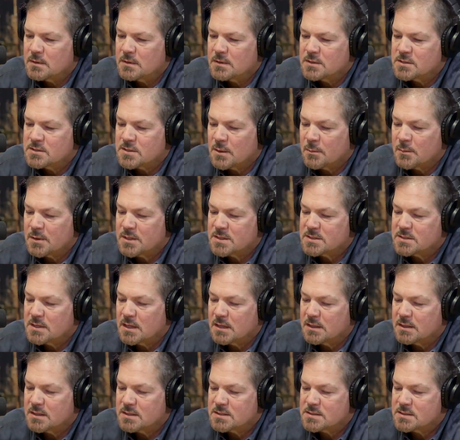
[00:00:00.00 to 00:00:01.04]
somebody
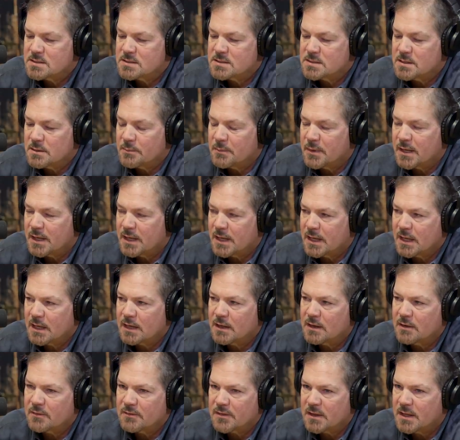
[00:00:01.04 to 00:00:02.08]
said this is the
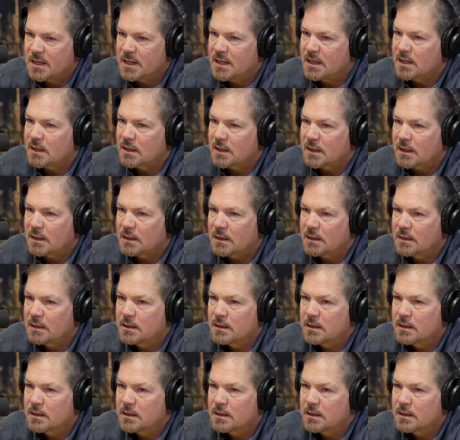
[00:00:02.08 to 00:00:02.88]
beginning of the healing,